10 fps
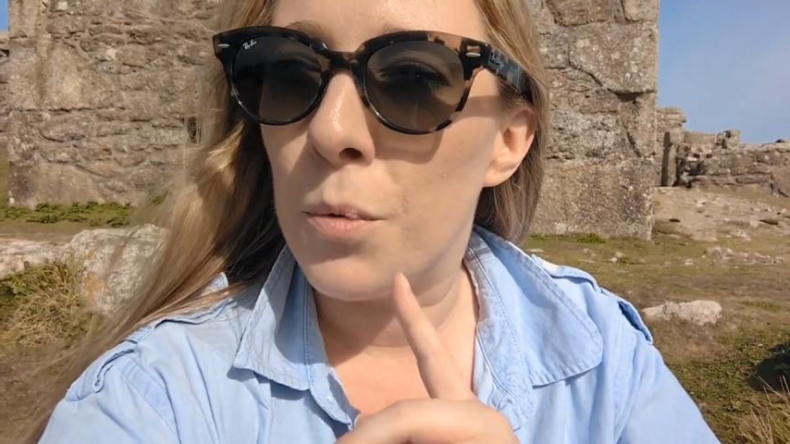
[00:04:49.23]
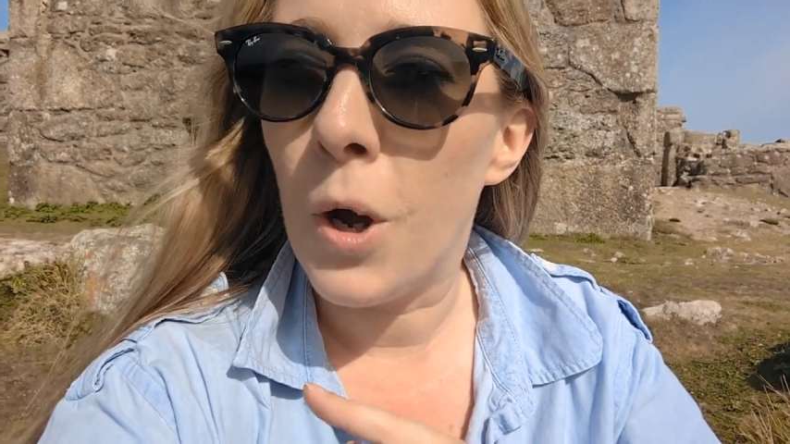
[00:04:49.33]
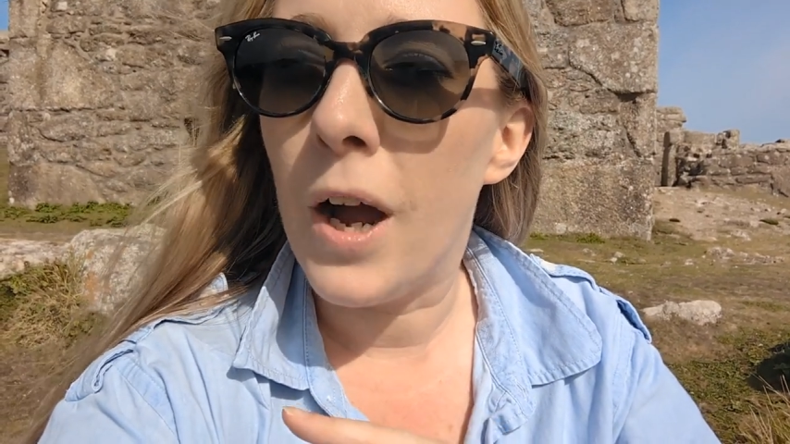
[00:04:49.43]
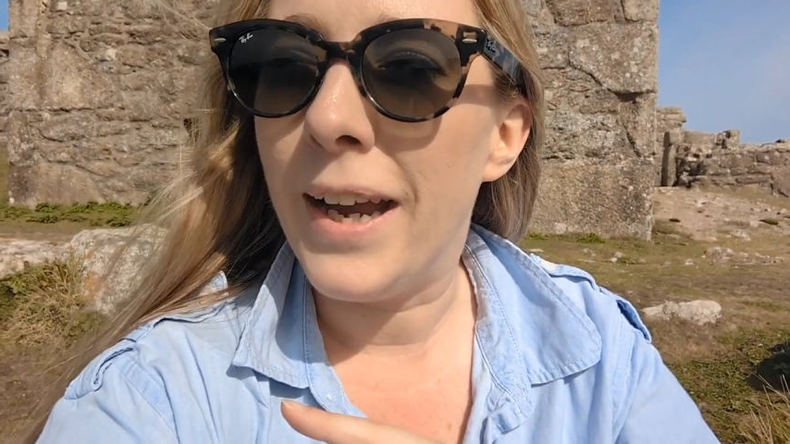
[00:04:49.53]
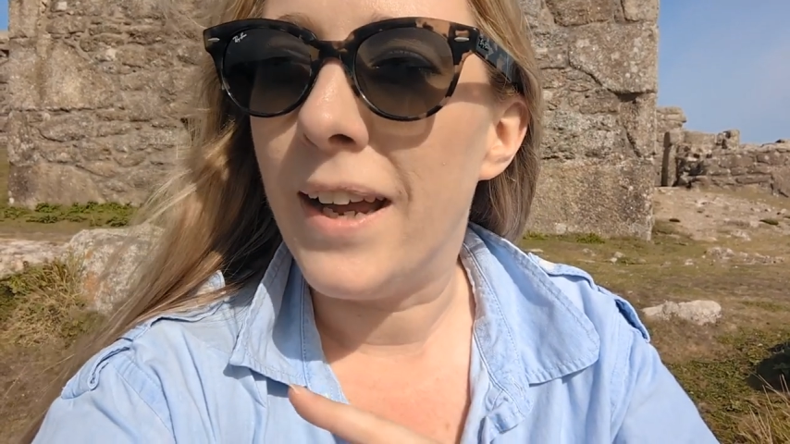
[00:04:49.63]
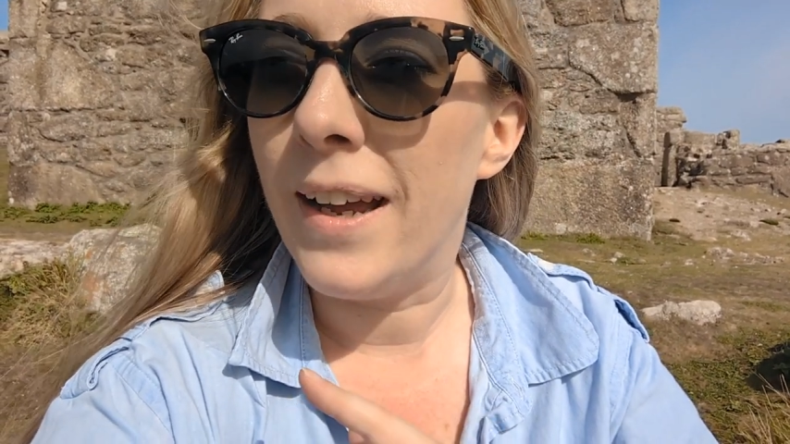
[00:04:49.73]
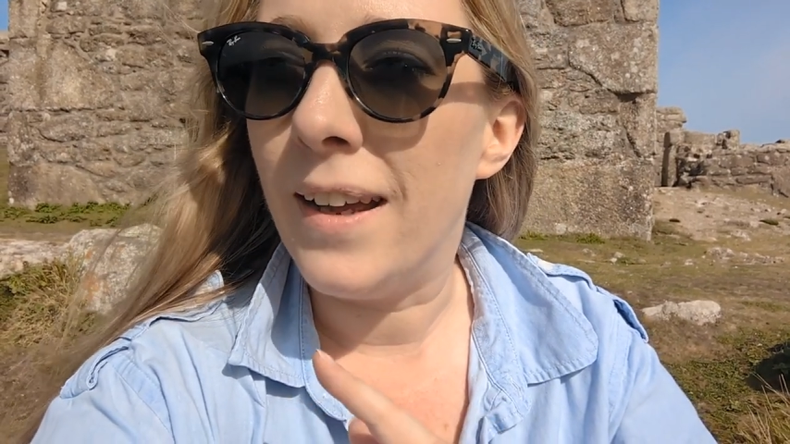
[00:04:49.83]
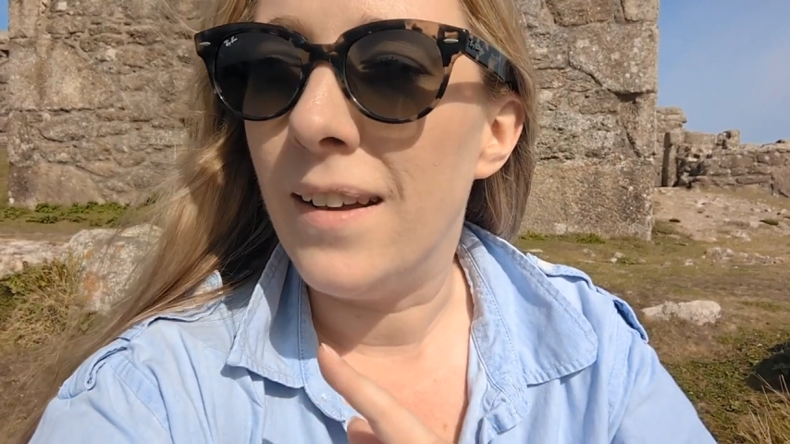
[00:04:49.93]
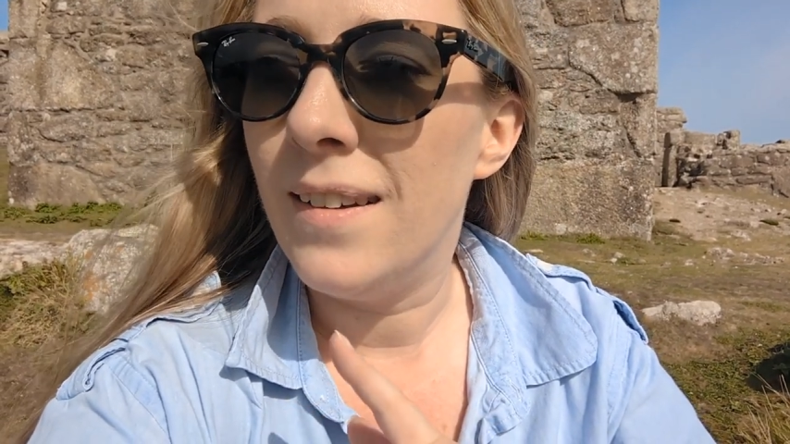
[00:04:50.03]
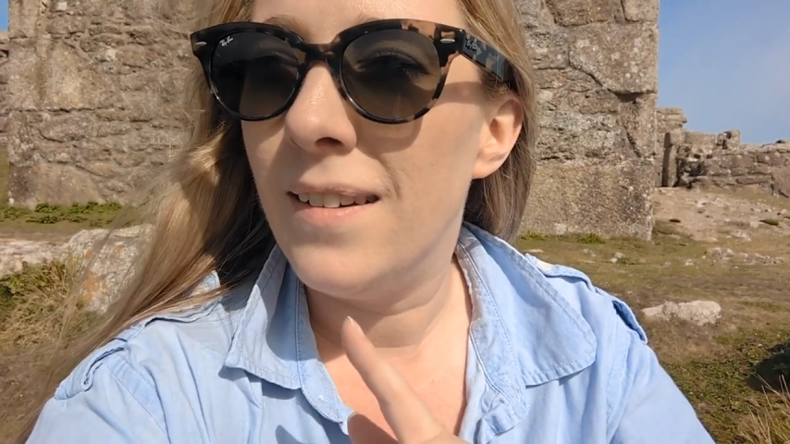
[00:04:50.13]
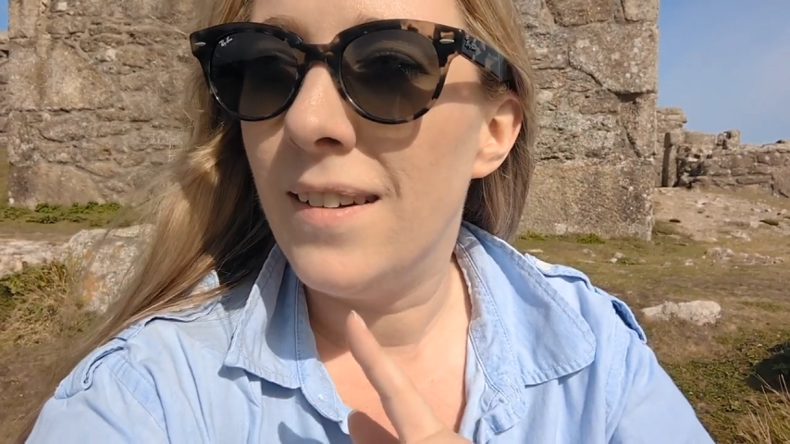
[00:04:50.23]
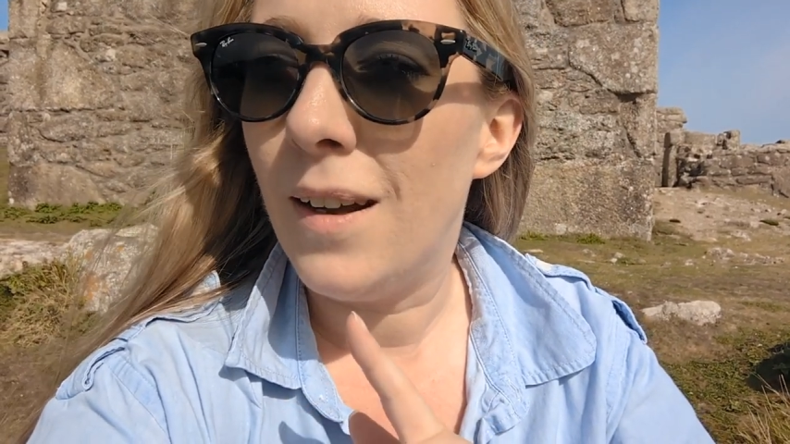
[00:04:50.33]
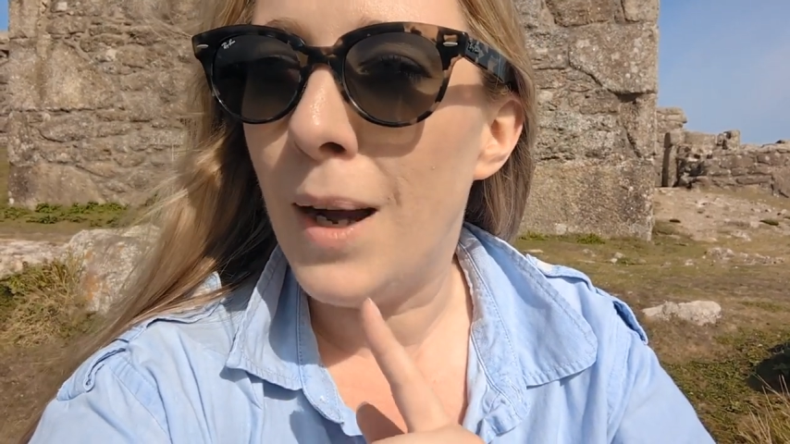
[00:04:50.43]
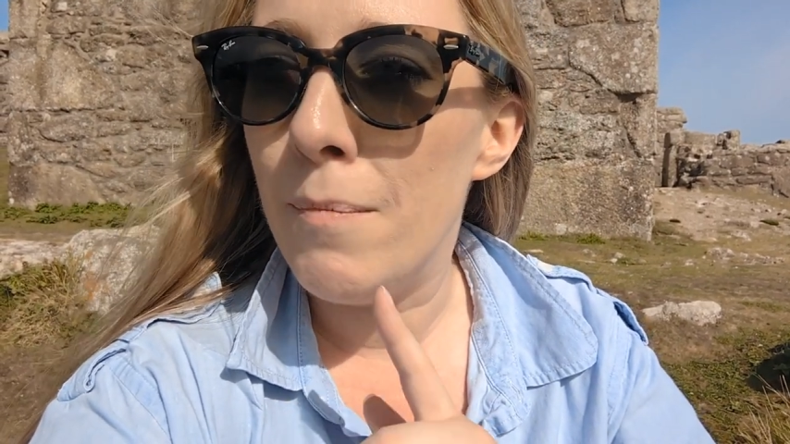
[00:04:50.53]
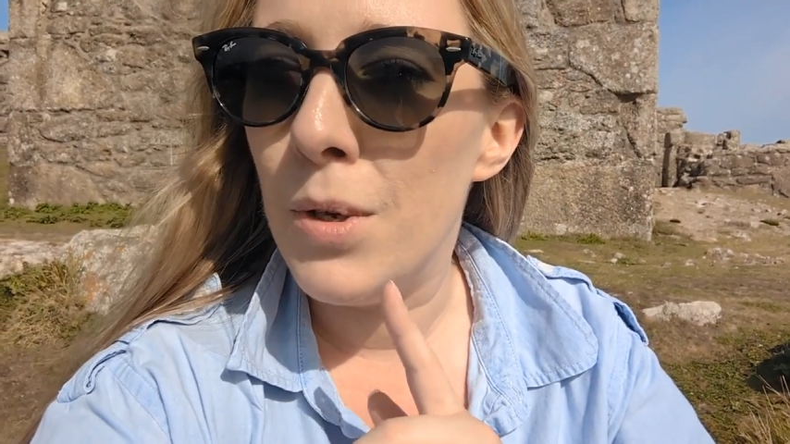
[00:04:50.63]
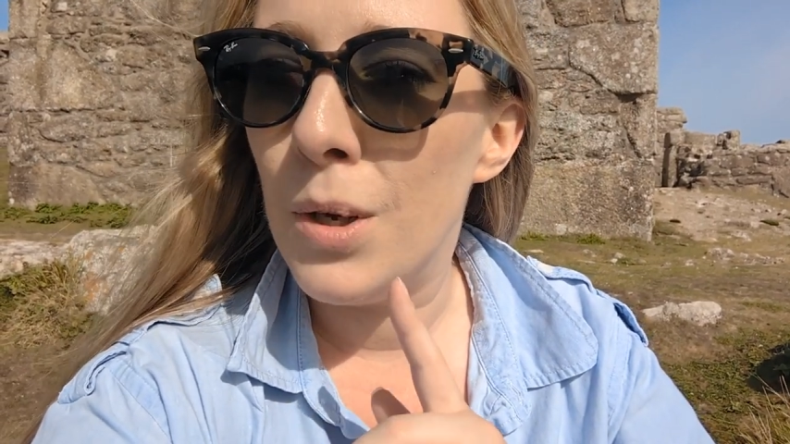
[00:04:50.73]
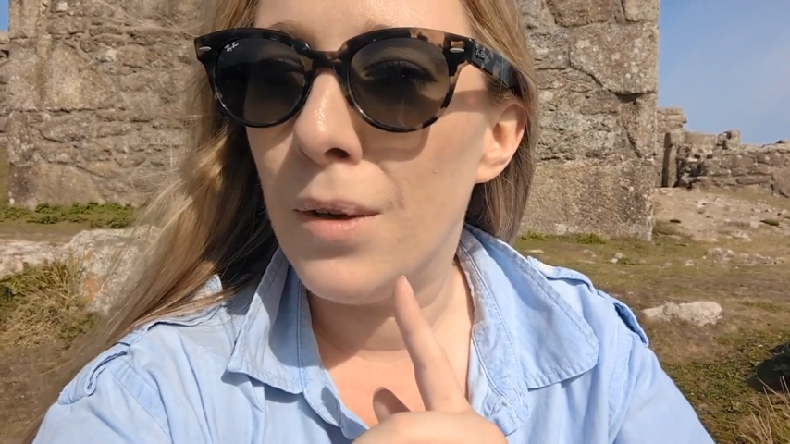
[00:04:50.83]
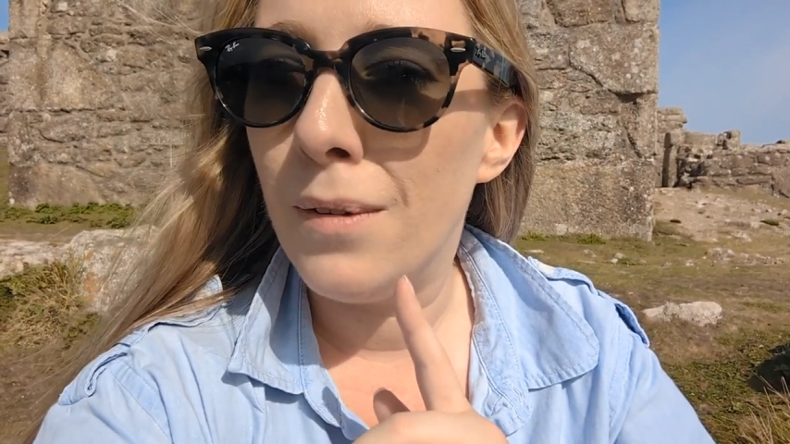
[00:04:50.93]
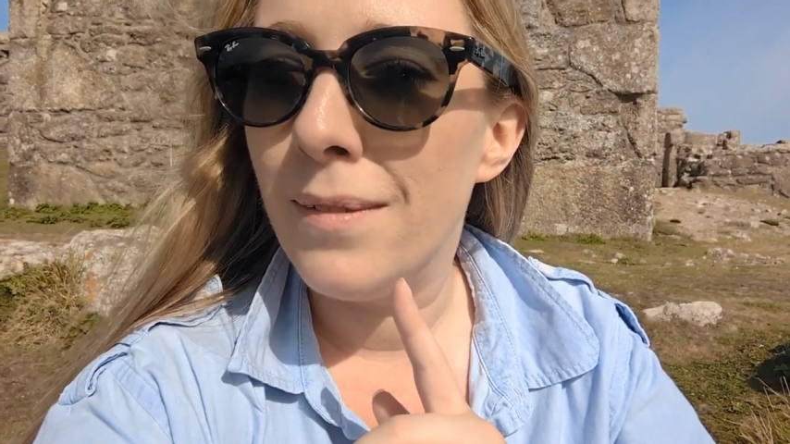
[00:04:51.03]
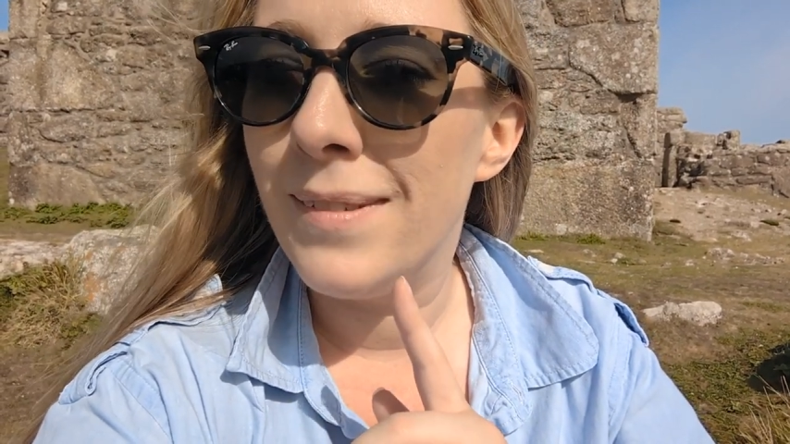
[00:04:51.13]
I'm not.